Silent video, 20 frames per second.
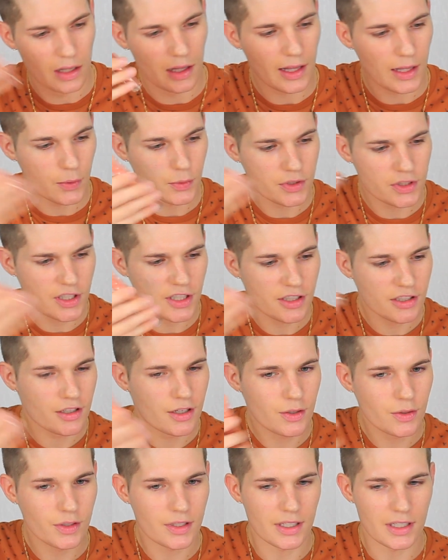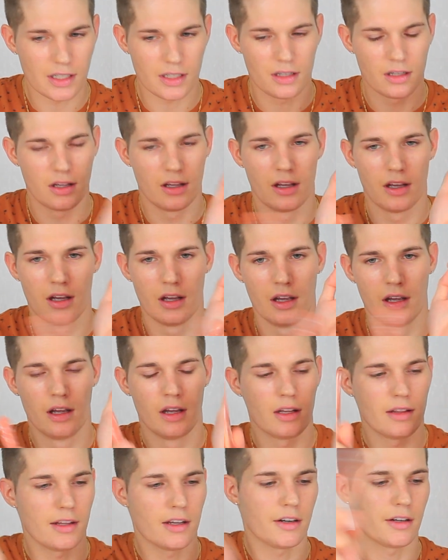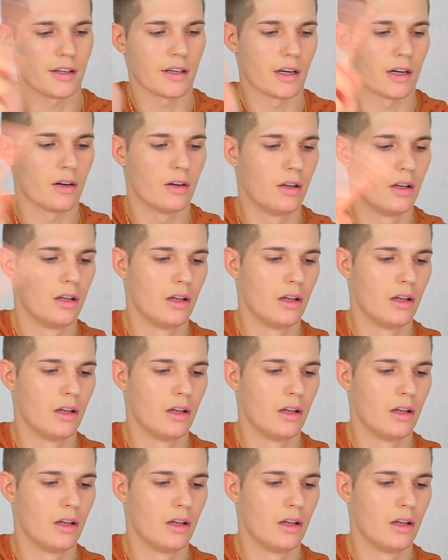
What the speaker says: it was just doing it. There you go.